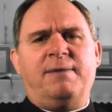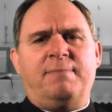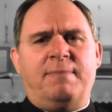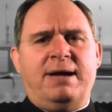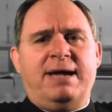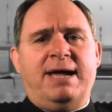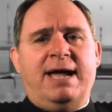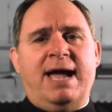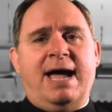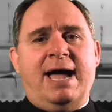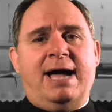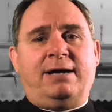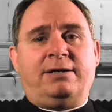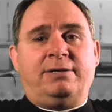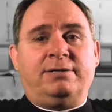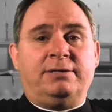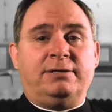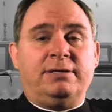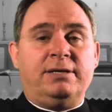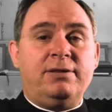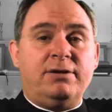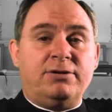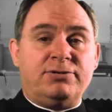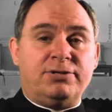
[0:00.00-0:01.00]
up my act.
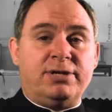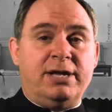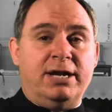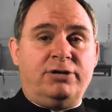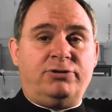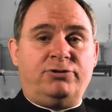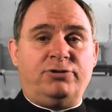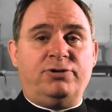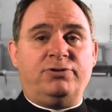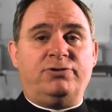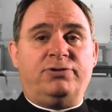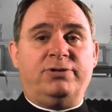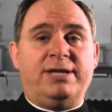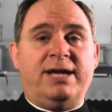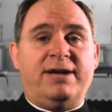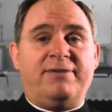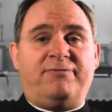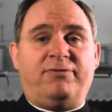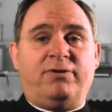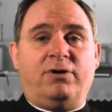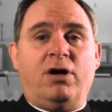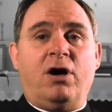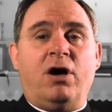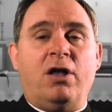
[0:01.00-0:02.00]
And there's a lot of truth to
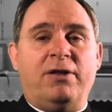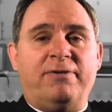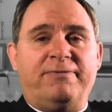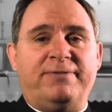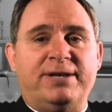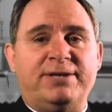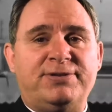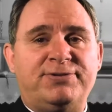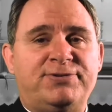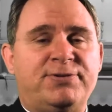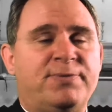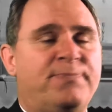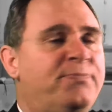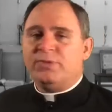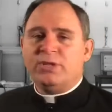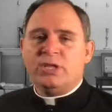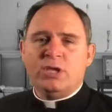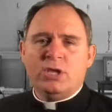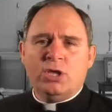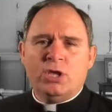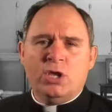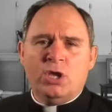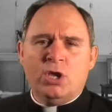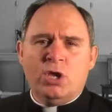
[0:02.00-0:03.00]
that for all of us.
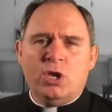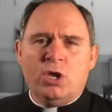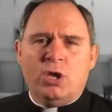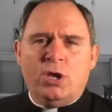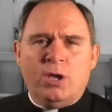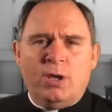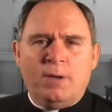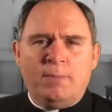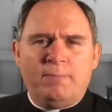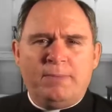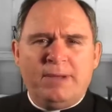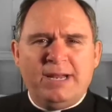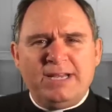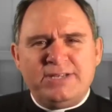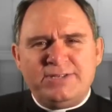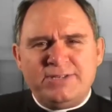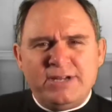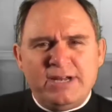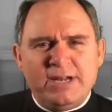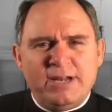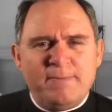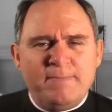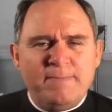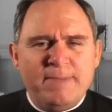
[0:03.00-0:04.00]
But
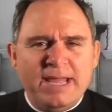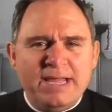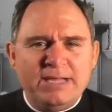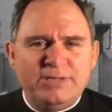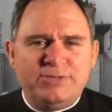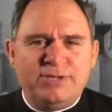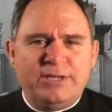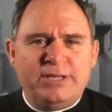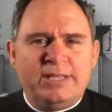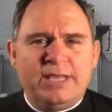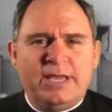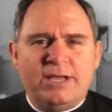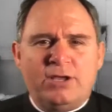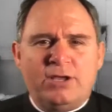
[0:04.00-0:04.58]
isn't it amazing